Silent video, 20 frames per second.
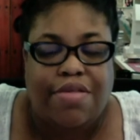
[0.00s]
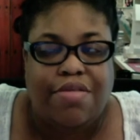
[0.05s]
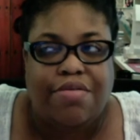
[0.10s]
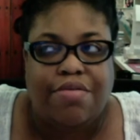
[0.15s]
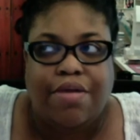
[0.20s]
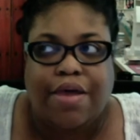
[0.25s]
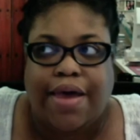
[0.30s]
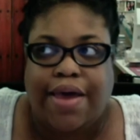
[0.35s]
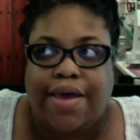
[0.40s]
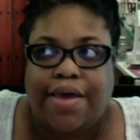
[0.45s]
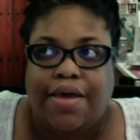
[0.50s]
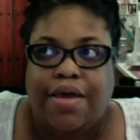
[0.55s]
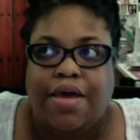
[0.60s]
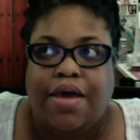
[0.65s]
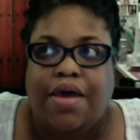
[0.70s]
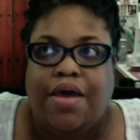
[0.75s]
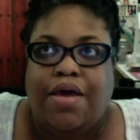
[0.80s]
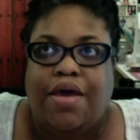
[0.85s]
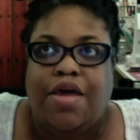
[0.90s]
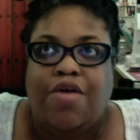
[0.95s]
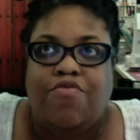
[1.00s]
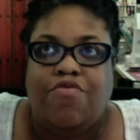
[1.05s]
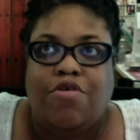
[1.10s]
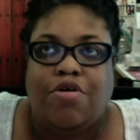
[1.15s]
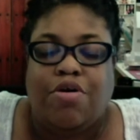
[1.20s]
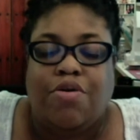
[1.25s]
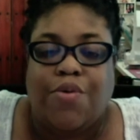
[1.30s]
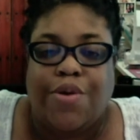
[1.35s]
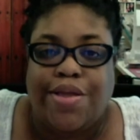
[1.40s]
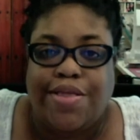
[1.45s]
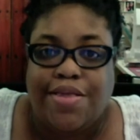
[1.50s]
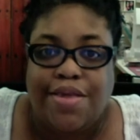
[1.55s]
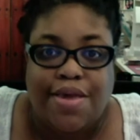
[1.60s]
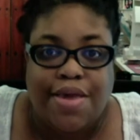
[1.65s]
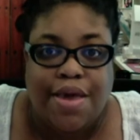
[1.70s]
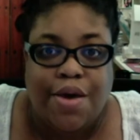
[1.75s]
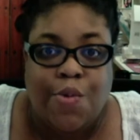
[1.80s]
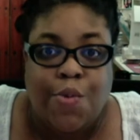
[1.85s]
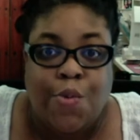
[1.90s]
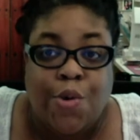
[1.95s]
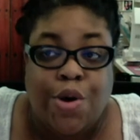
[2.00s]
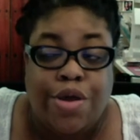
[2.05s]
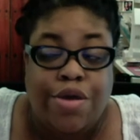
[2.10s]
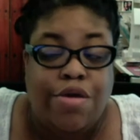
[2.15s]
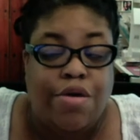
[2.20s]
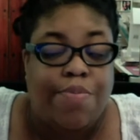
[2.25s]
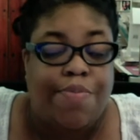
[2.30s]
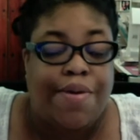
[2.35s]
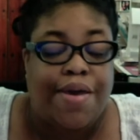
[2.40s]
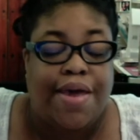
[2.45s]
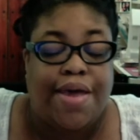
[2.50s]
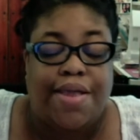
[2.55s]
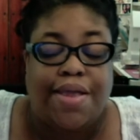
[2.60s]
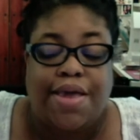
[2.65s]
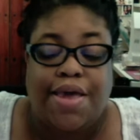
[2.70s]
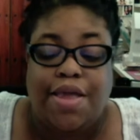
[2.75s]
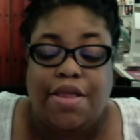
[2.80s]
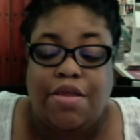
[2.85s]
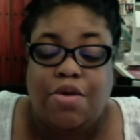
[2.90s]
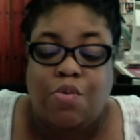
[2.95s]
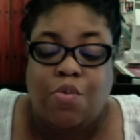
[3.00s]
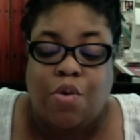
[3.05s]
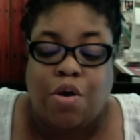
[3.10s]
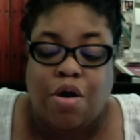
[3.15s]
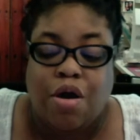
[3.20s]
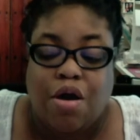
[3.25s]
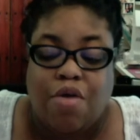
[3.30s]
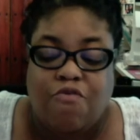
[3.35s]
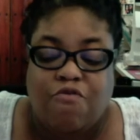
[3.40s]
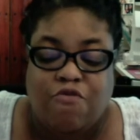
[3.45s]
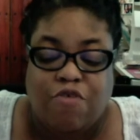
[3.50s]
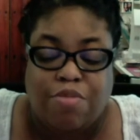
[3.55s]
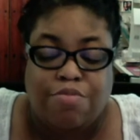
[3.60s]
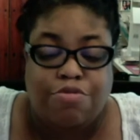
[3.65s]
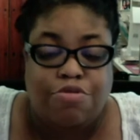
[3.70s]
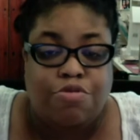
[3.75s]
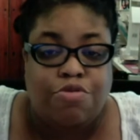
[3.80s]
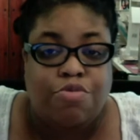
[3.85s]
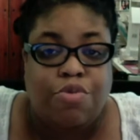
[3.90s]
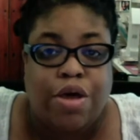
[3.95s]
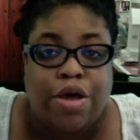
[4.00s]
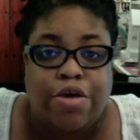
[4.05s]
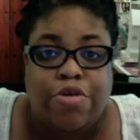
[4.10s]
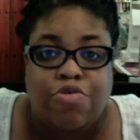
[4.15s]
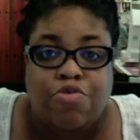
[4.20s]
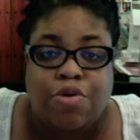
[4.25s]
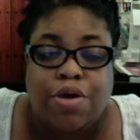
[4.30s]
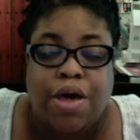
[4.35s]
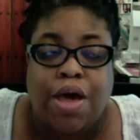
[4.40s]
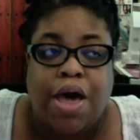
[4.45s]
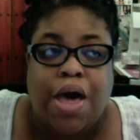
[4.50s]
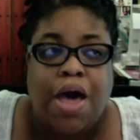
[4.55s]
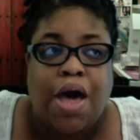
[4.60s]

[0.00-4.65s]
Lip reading: It's like if you're going to get one, you're paying anywhere from $200